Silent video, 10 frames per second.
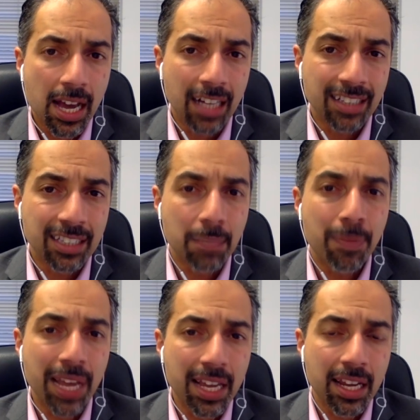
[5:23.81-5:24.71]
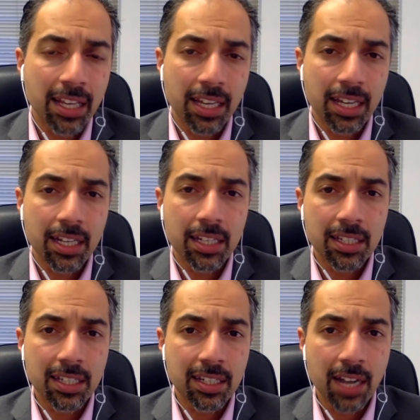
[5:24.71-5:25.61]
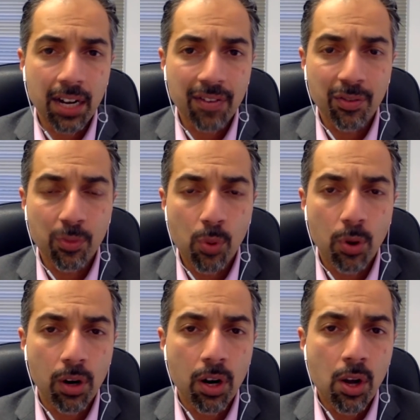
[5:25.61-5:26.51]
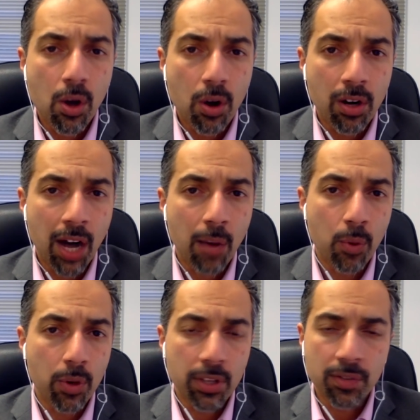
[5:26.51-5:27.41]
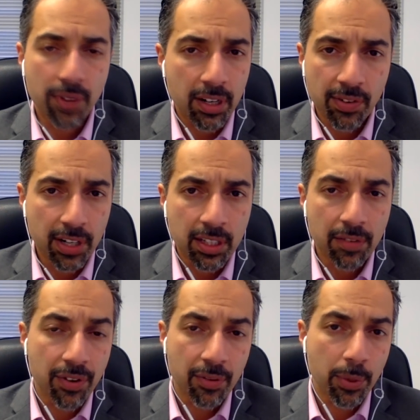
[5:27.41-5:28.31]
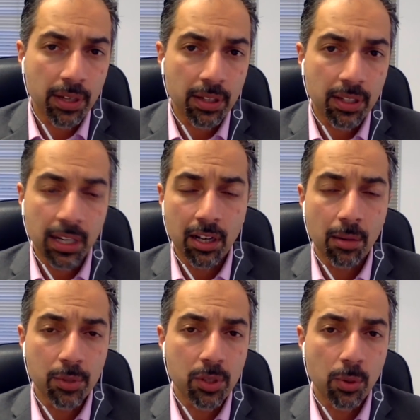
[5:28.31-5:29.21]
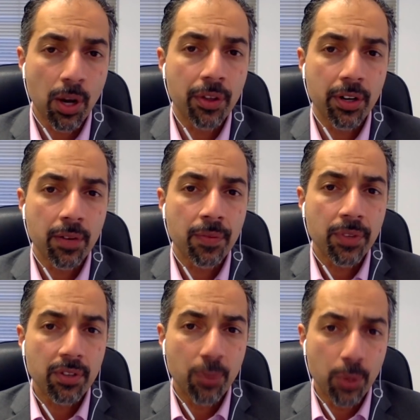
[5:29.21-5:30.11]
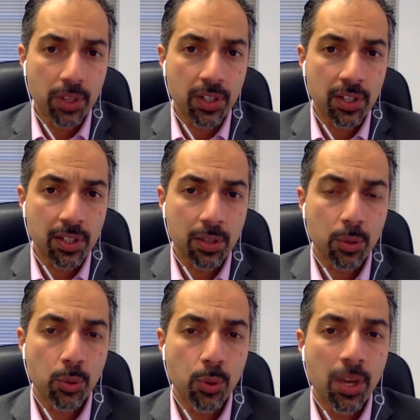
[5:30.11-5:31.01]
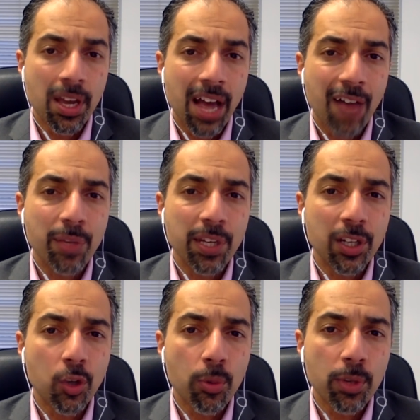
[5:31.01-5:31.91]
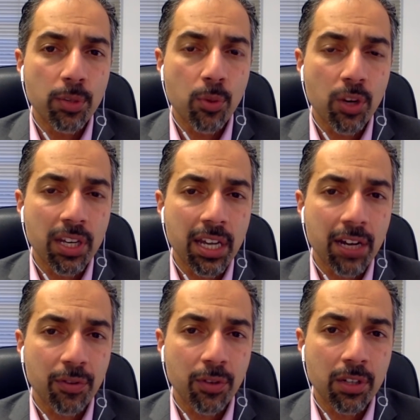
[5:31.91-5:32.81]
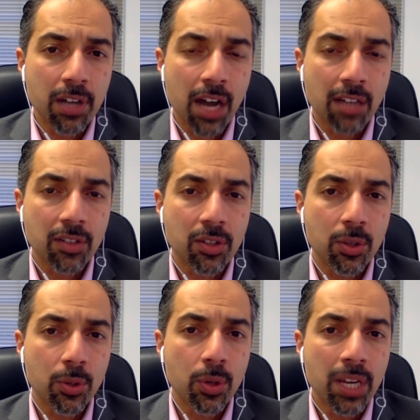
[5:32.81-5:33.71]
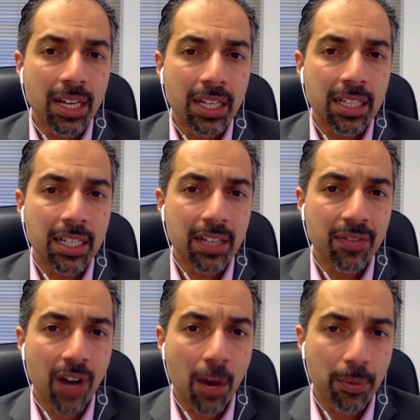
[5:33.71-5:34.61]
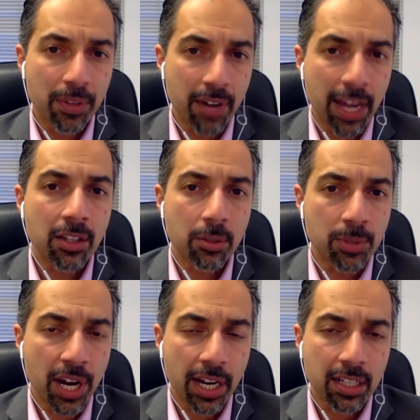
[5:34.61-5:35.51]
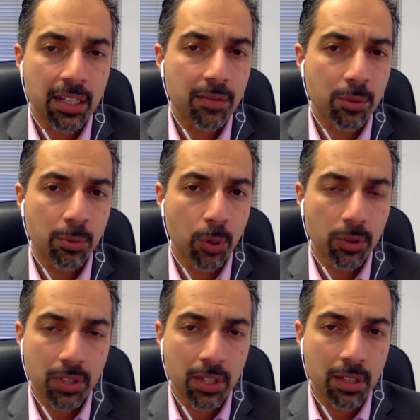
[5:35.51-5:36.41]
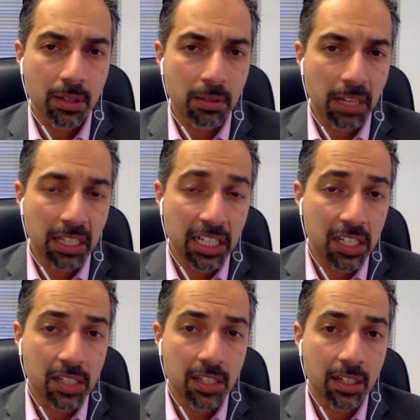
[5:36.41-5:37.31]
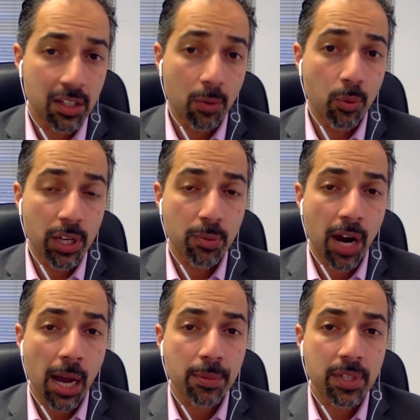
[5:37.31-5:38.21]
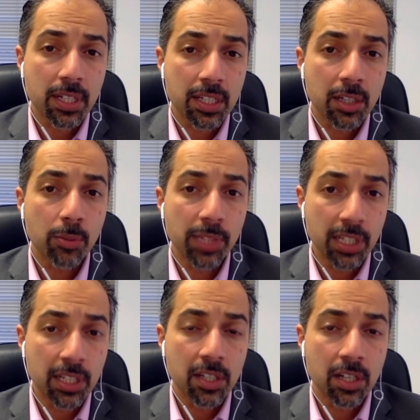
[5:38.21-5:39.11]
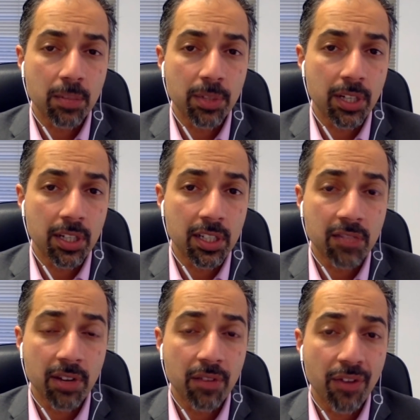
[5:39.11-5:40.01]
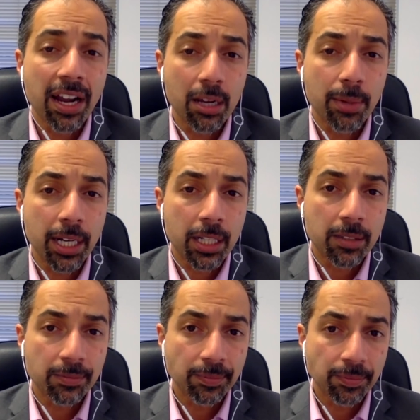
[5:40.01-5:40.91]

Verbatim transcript: Uh, debating his desire for war or not war is very, very different when, when it comes to other voices who have been a little bit more careful not to give up their end objective. With Bolton, at least in some ways, perhaps it's a little bit easier because he's very frank about it.